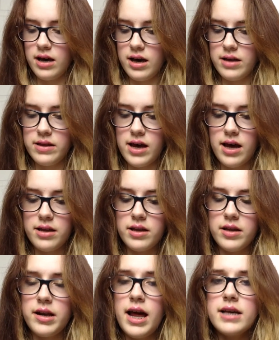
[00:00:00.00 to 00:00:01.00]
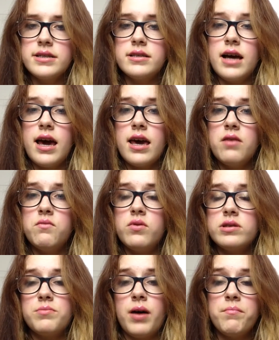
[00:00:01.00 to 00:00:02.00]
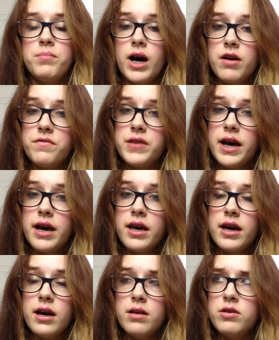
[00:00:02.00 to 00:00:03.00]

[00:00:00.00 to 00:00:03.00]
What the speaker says: then the next day, it was my birthday.